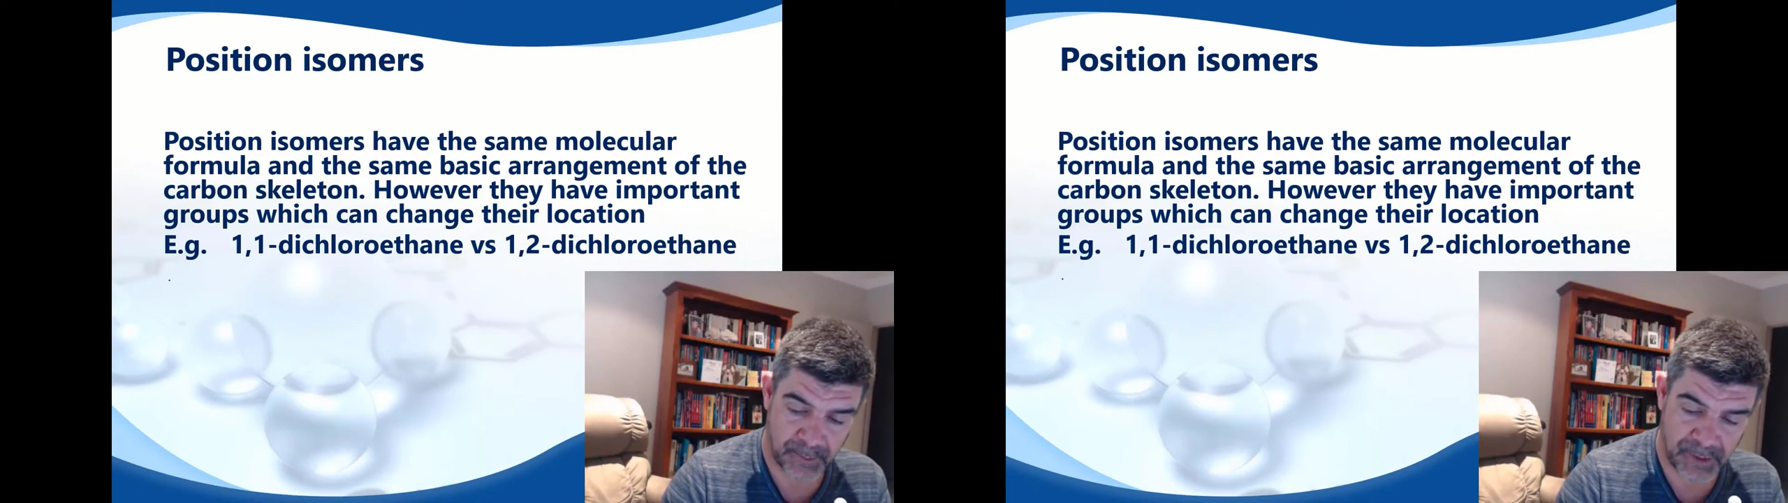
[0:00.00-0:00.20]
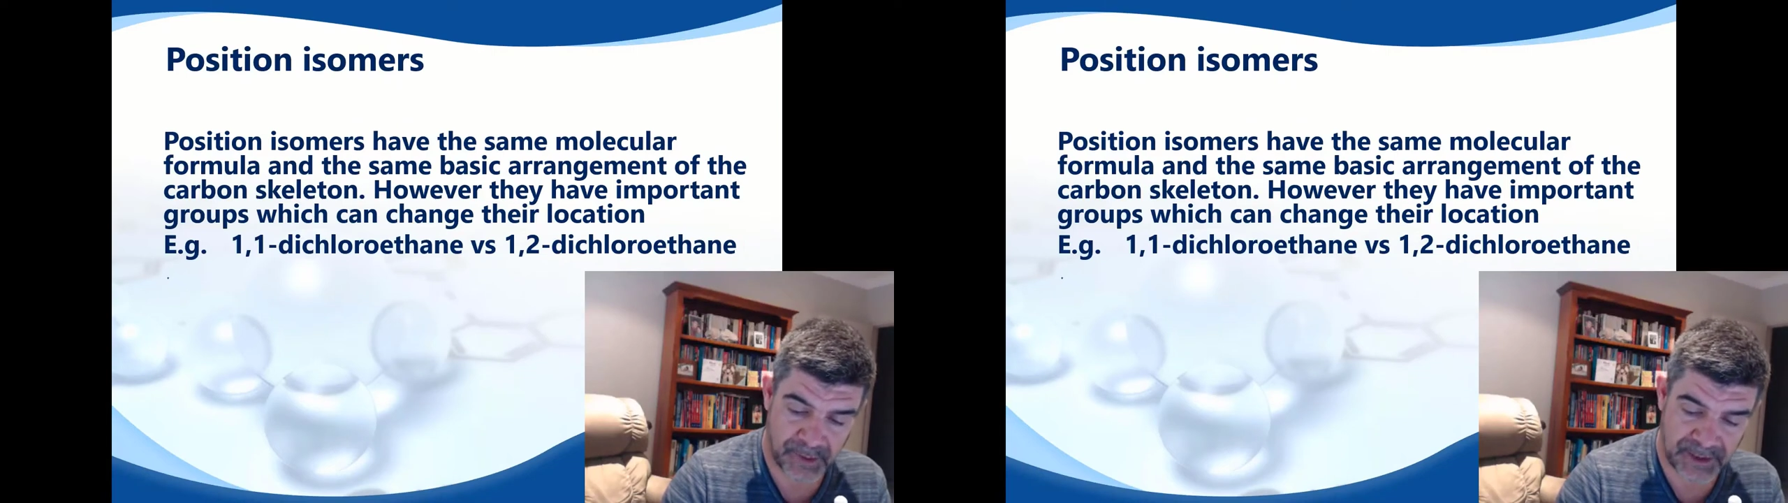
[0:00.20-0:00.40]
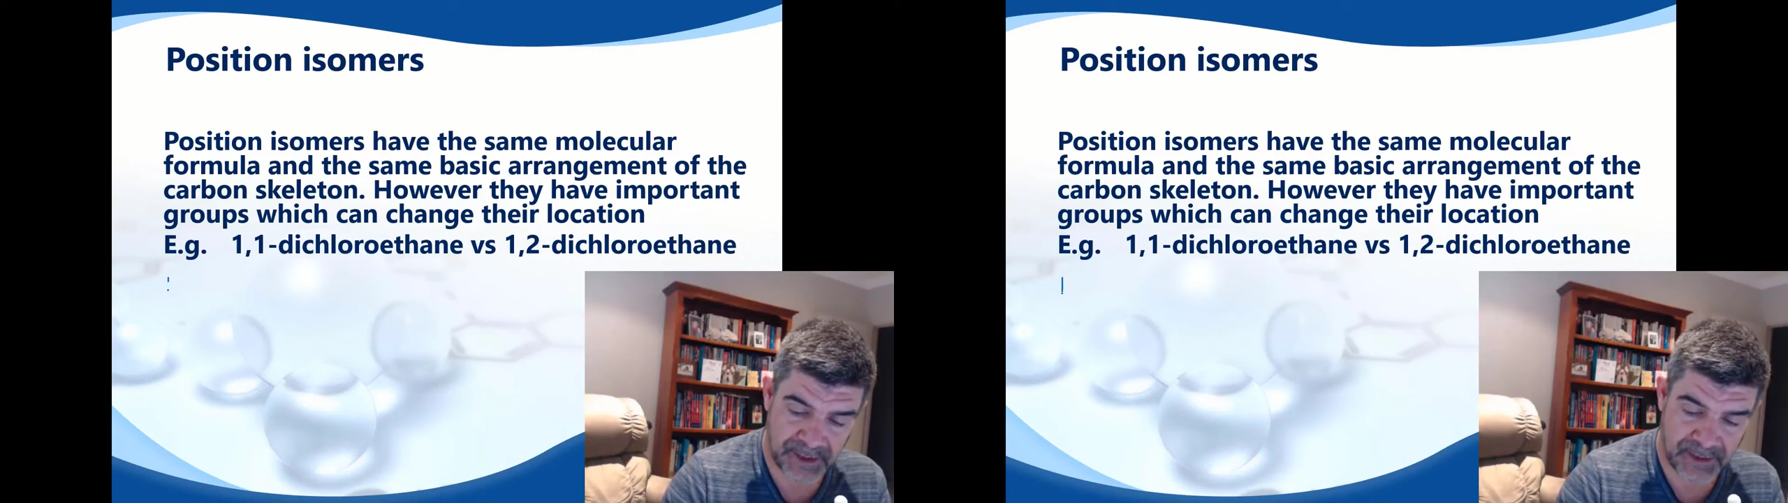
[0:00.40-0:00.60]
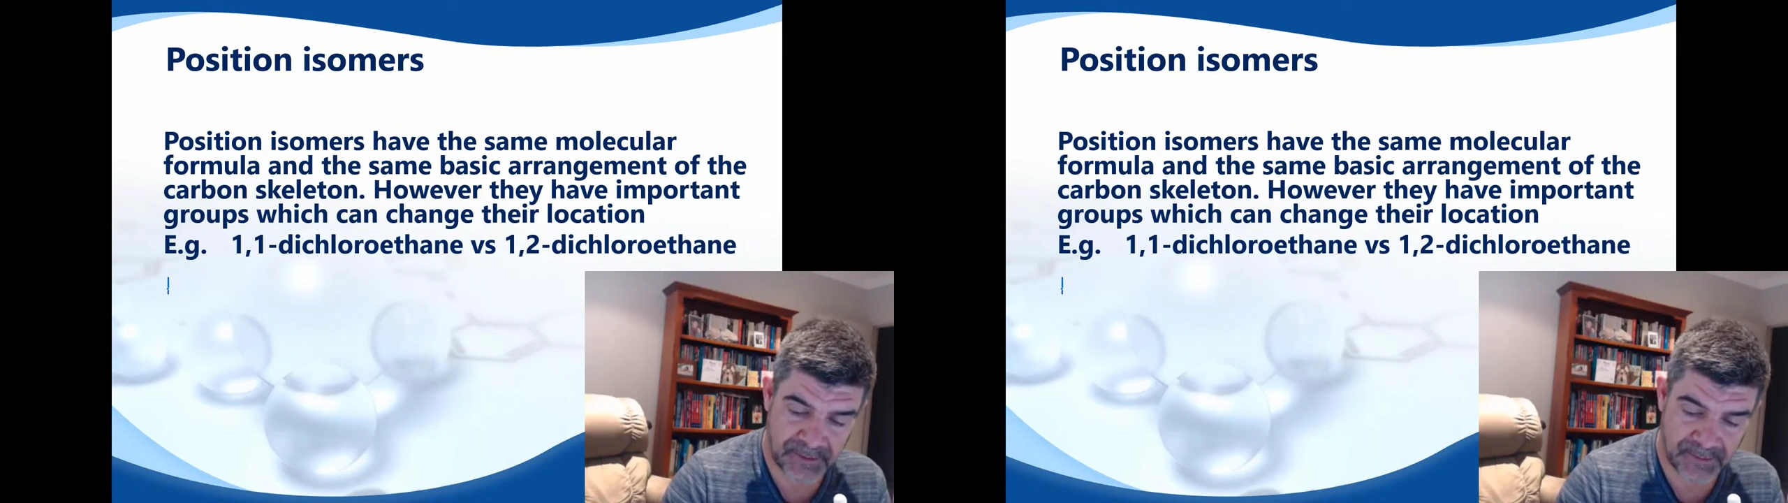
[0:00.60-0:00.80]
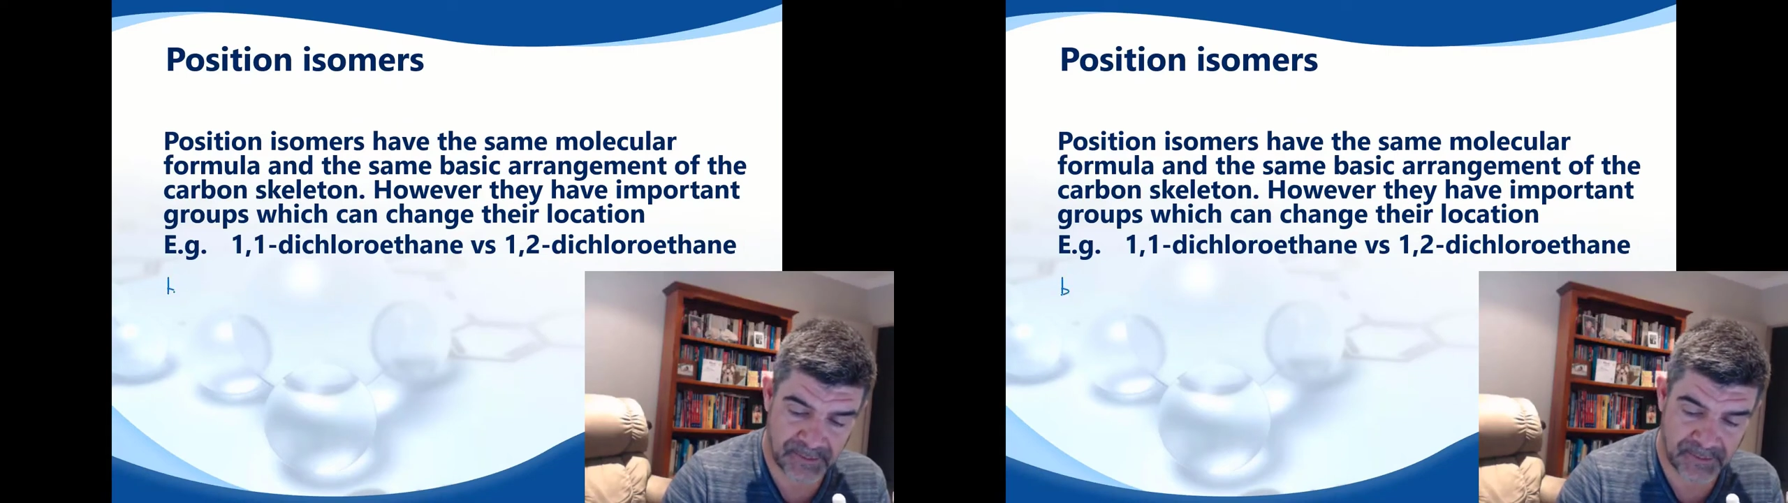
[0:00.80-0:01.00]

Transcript: butene,